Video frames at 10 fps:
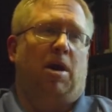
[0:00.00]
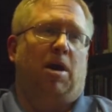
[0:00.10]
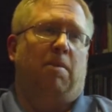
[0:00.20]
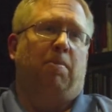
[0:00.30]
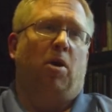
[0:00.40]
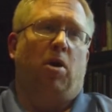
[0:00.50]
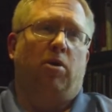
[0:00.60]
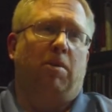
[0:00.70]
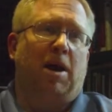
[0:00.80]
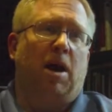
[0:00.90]

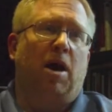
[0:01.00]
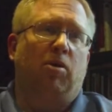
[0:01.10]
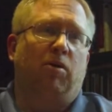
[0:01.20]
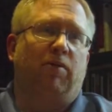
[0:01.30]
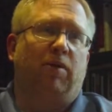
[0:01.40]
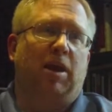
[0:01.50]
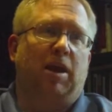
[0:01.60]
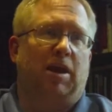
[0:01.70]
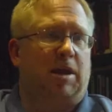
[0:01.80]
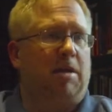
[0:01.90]
autobiography
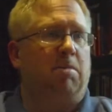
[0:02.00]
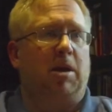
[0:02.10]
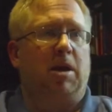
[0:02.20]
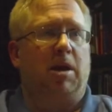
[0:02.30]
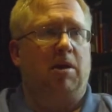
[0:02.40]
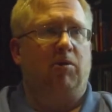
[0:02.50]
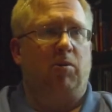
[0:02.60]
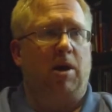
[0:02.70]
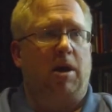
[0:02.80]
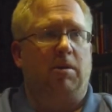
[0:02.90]
can be
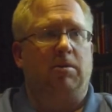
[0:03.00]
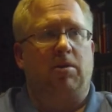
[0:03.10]
as well.